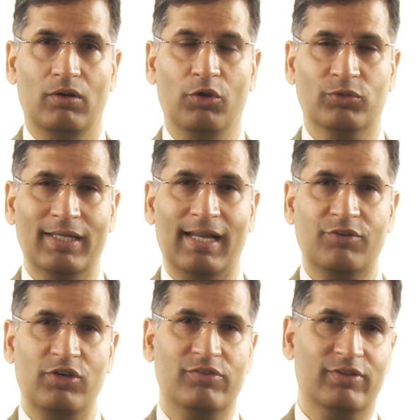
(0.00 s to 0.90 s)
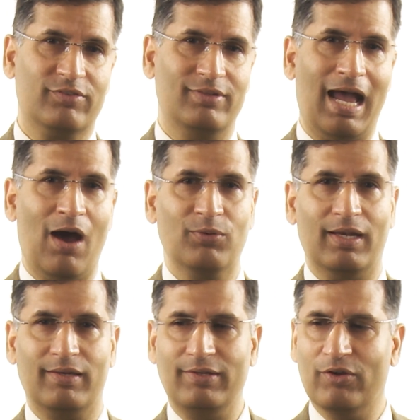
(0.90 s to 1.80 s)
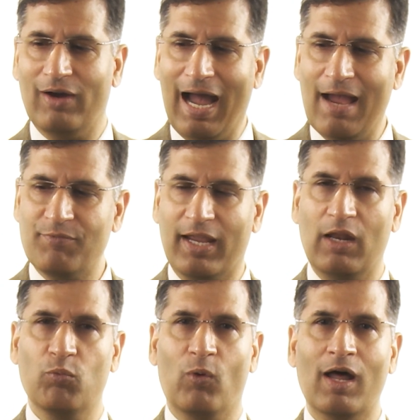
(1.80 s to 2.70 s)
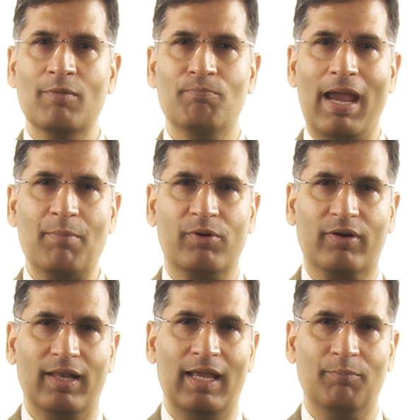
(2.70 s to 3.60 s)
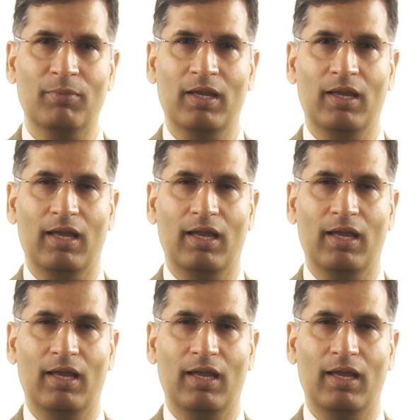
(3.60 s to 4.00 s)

do you think that she sits down that, I have taken 1 paper clip